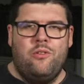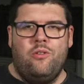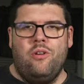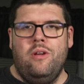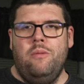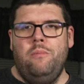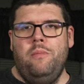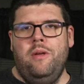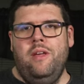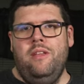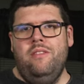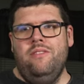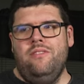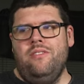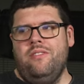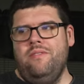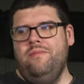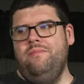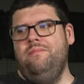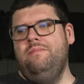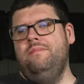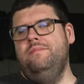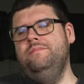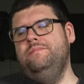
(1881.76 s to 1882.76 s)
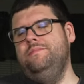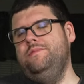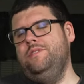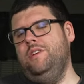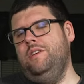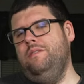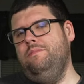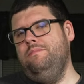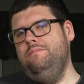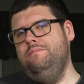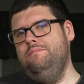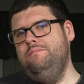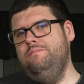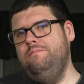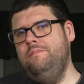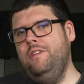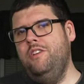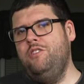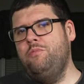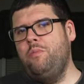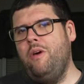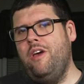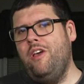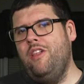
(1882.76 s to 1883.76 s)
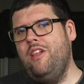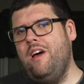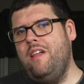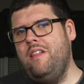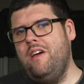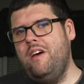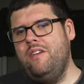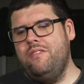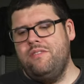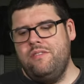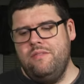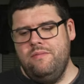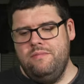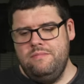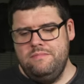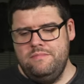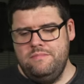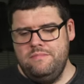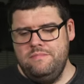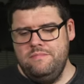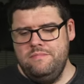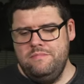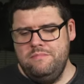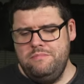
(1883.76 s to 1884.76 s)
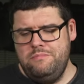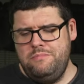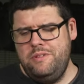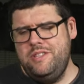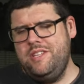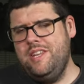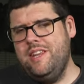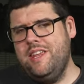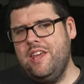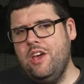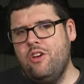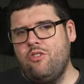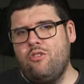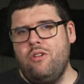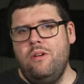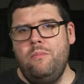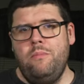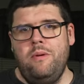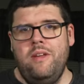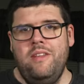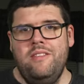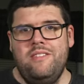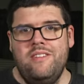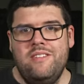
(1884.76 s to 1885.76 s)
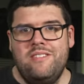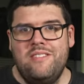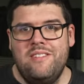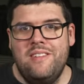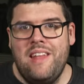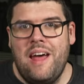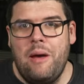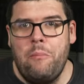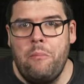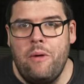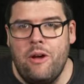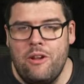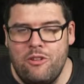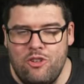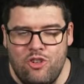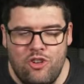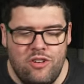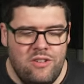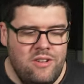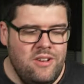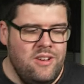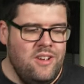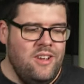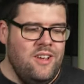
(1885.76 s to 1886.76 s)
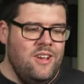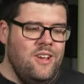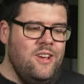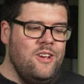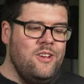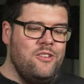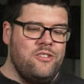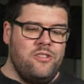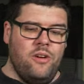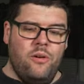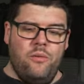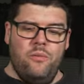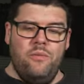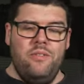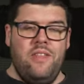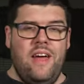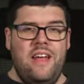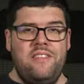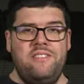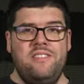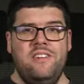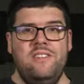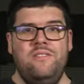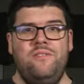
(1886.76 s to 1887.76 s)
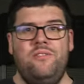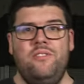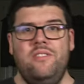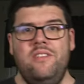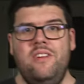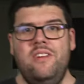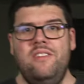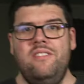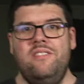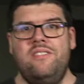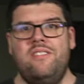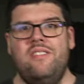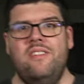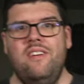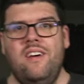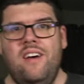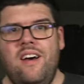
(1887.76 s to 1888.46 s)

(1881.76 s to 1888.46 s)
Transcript: green beans, so it's probably a lot less. But then again, green beans isn't that much. So that's it for this